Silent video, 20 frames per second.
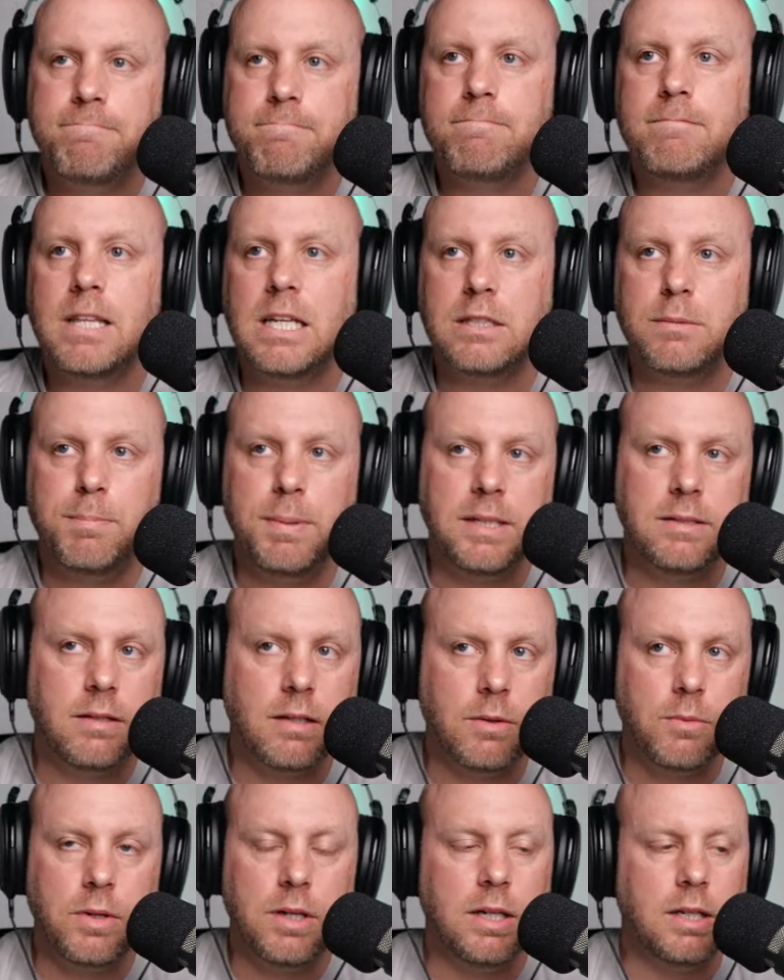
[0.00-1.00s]
That's basically
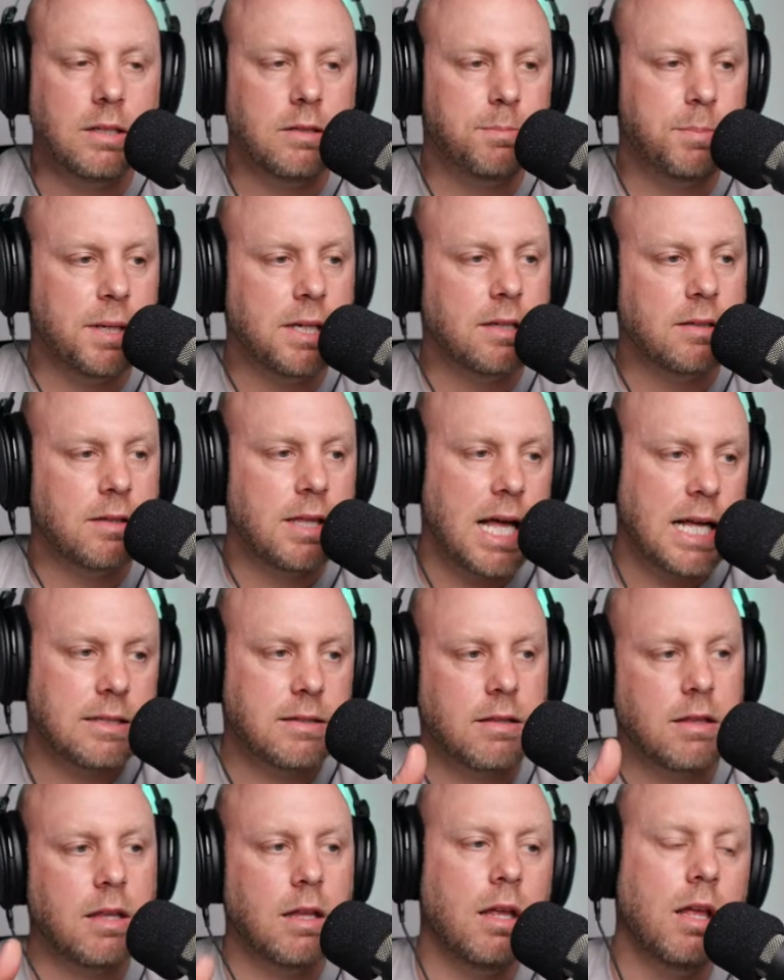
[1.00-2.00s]
what it is, because that's
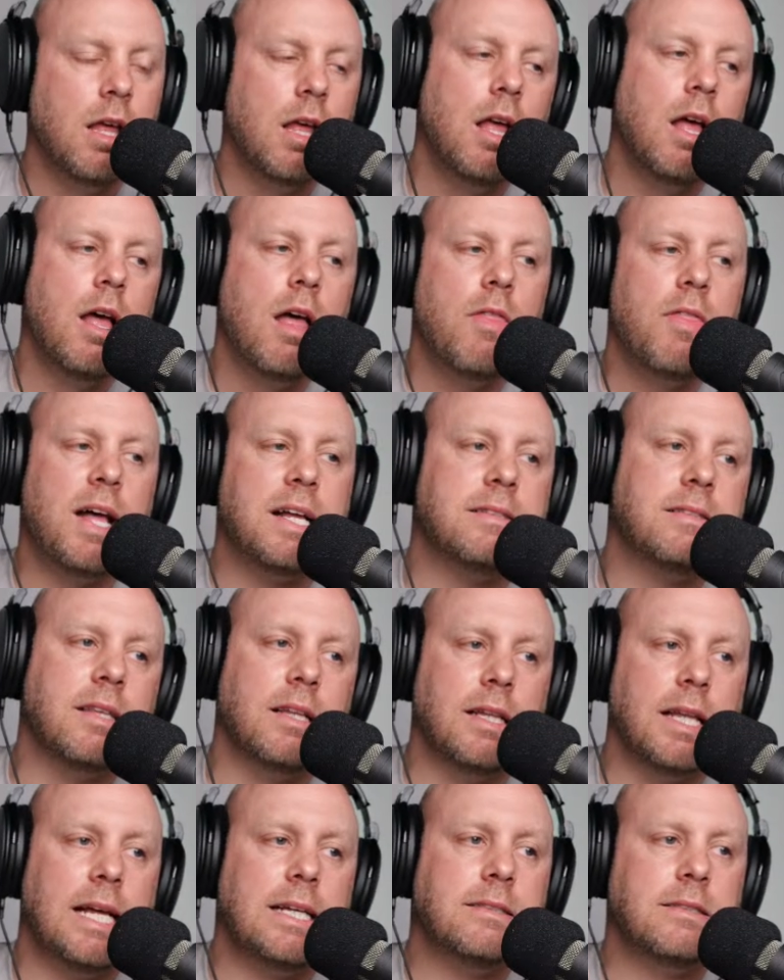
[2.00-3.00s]
the
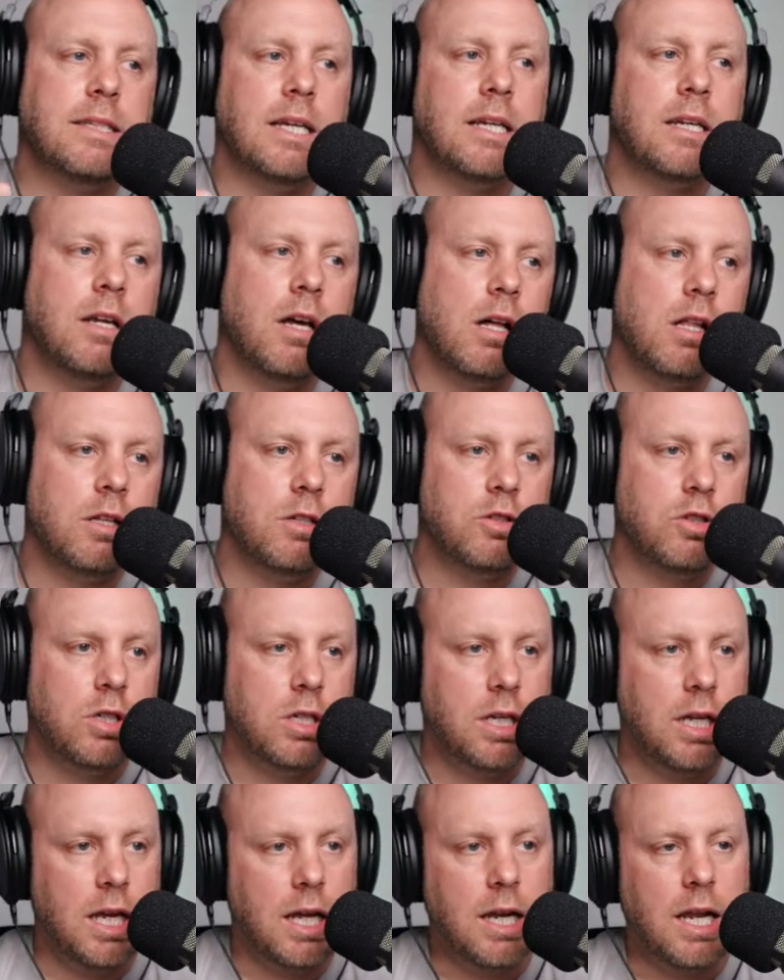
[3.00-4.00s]
last technology
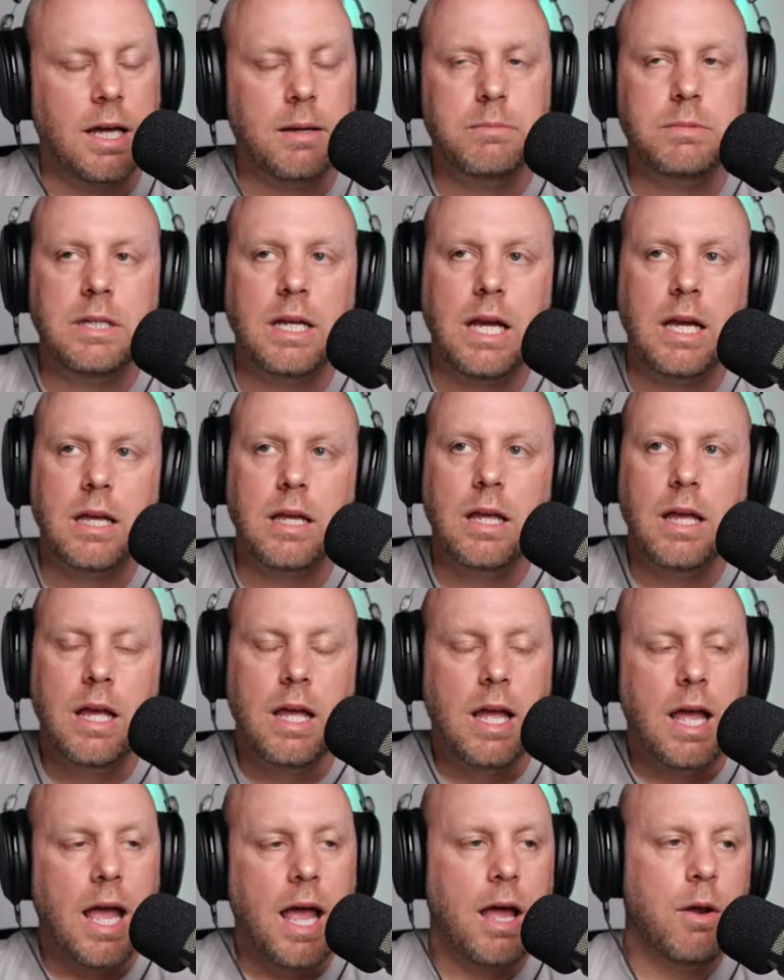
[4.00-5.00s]
in MTech,
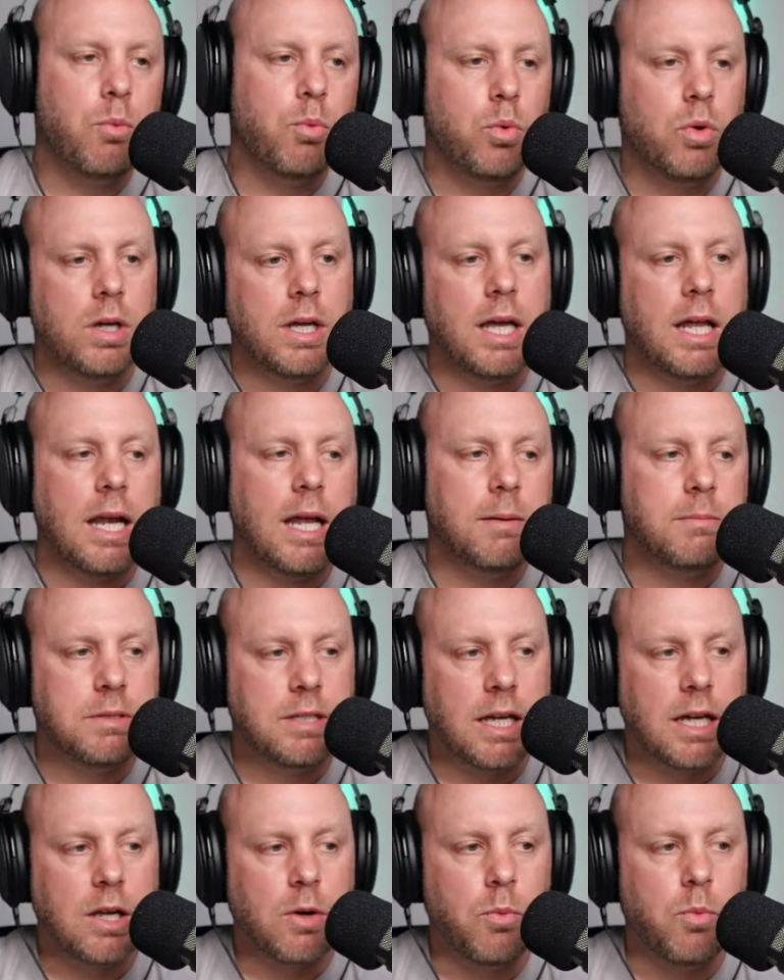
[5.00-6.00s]
and we'll get
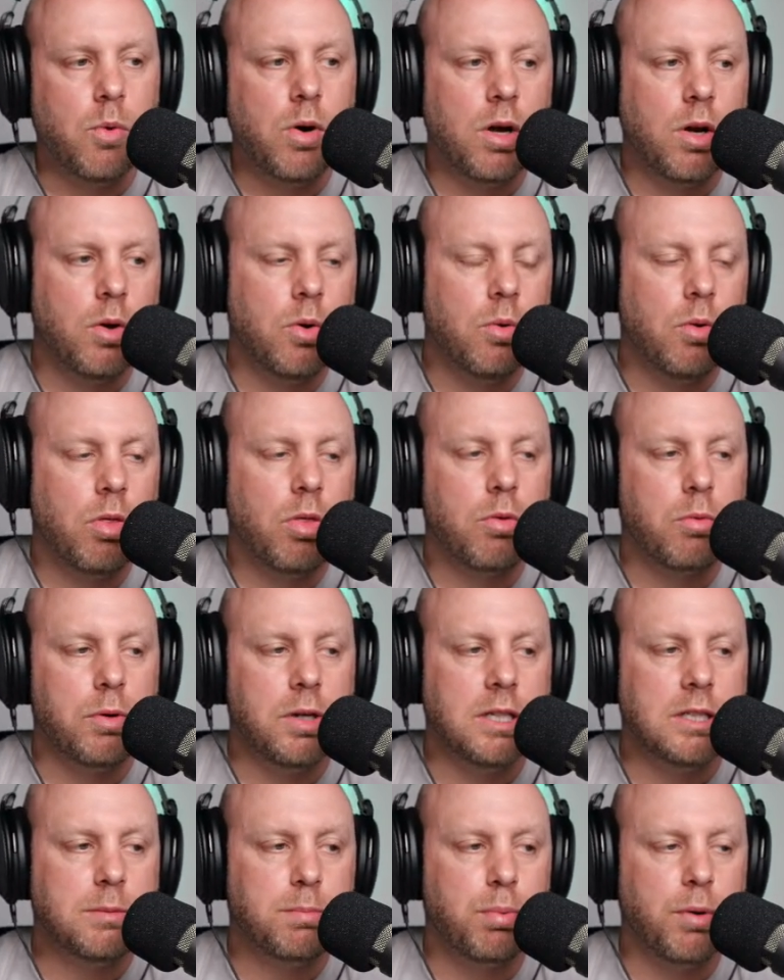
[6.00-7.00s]
MTech in 103
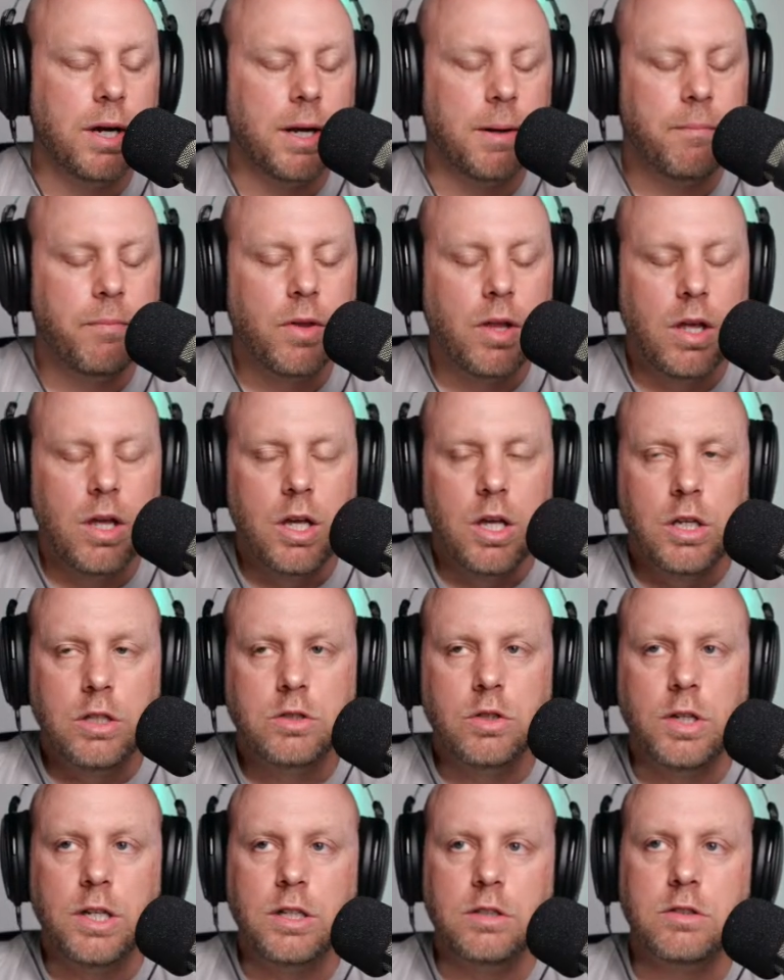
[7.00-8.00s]
spring. So
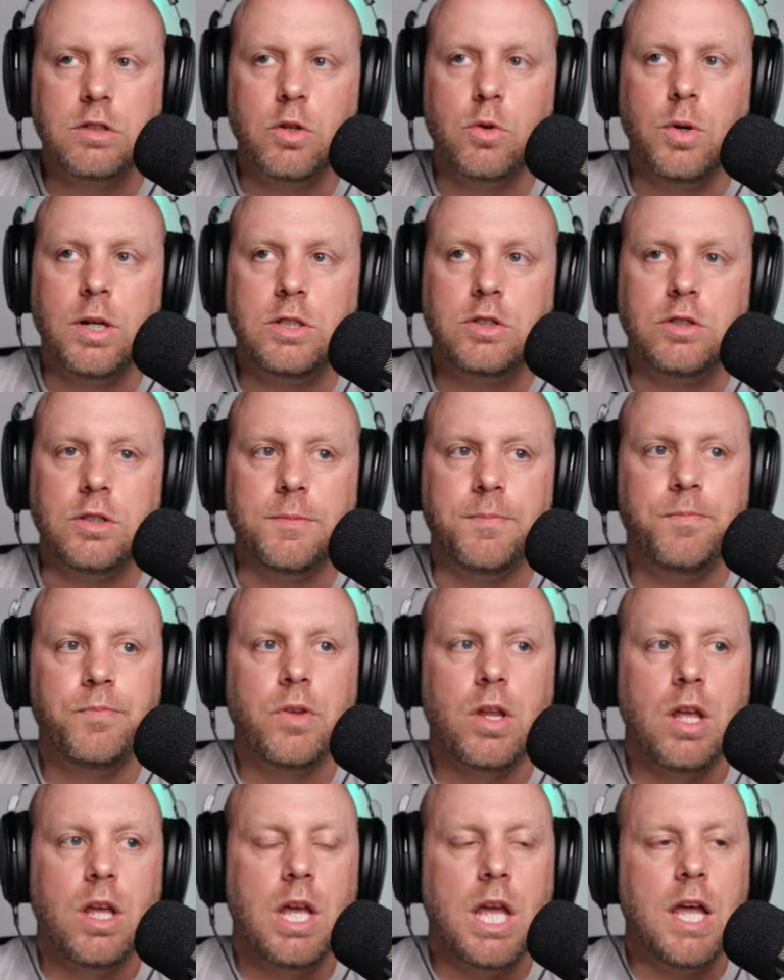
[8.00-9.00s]
here's the question.
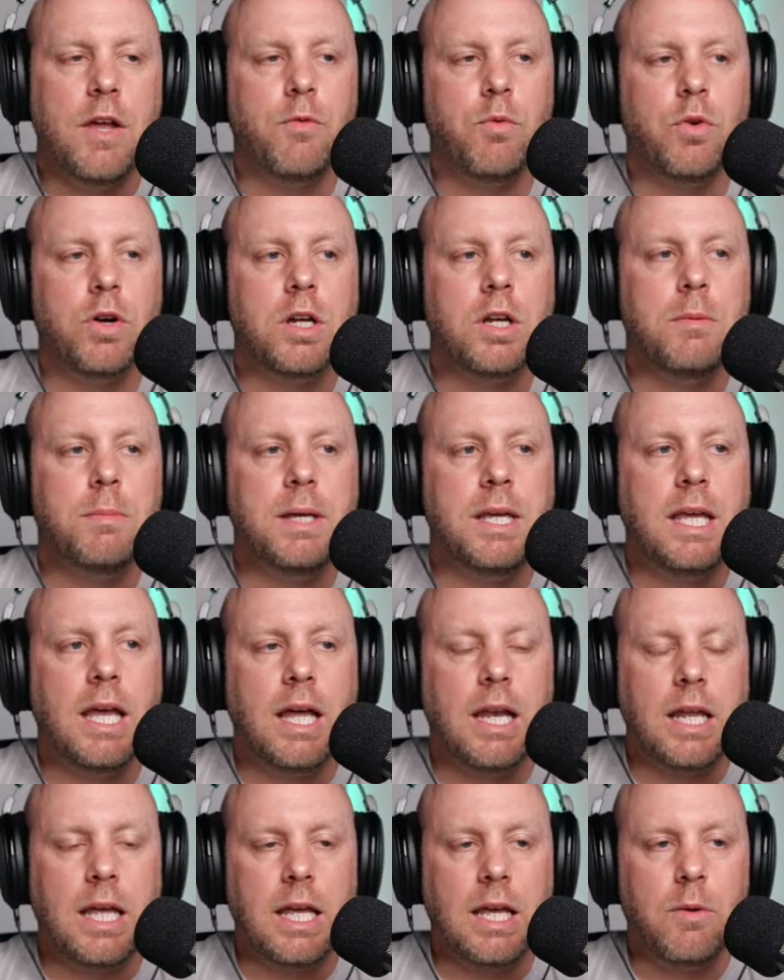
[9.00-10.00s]
If we're going to be
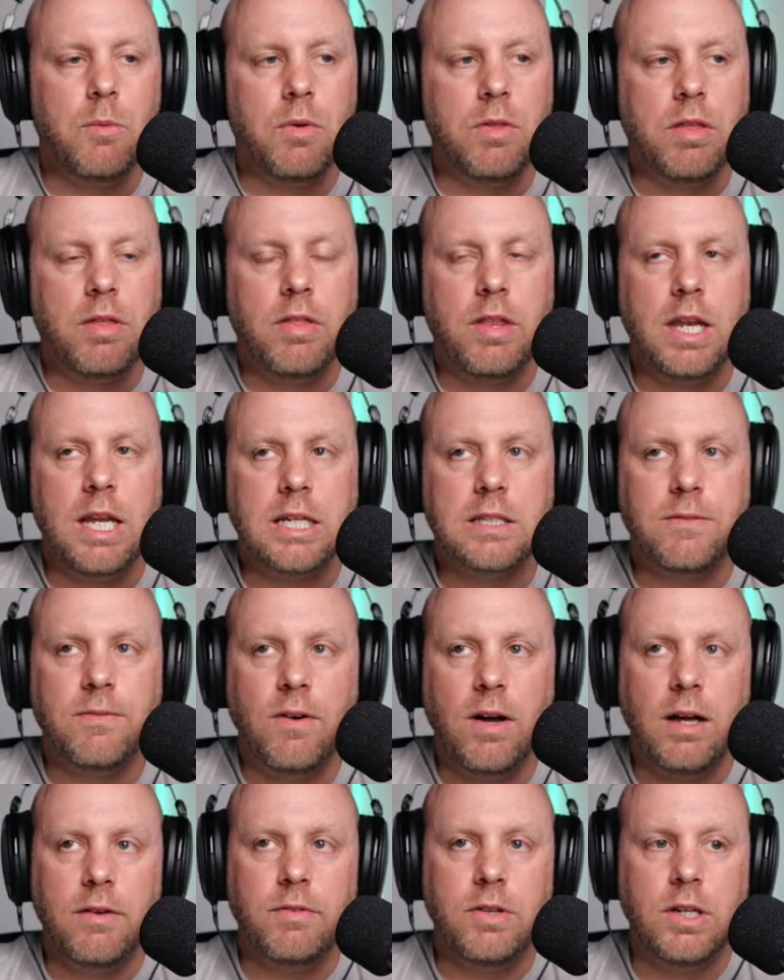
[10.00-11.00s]
getting it within the next
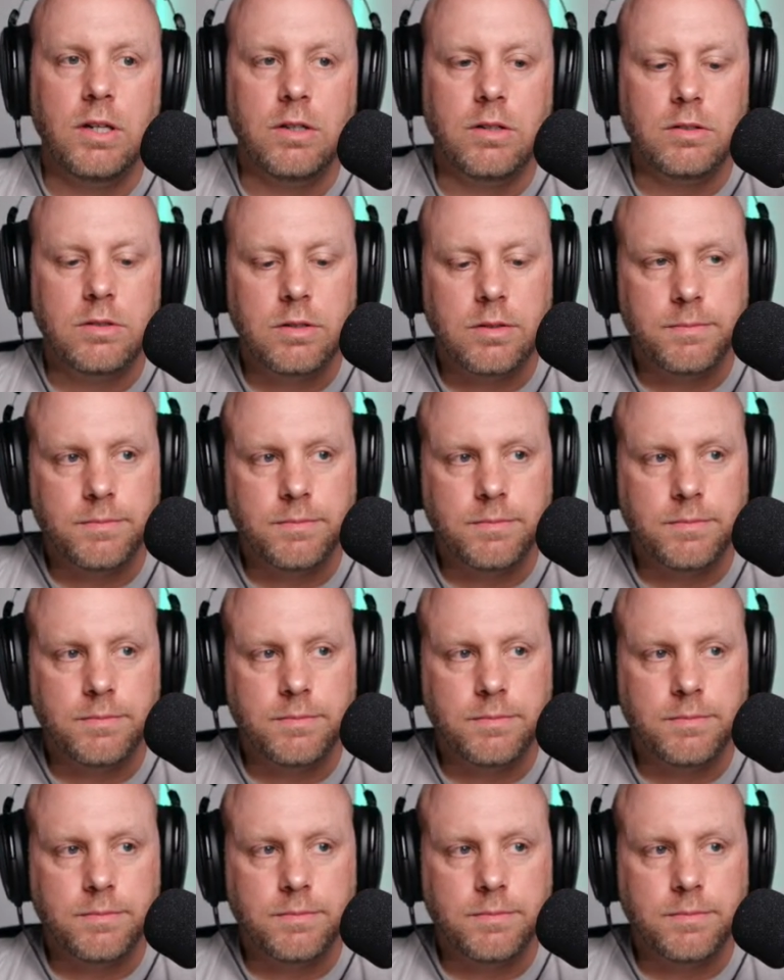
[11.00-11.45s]
5 years,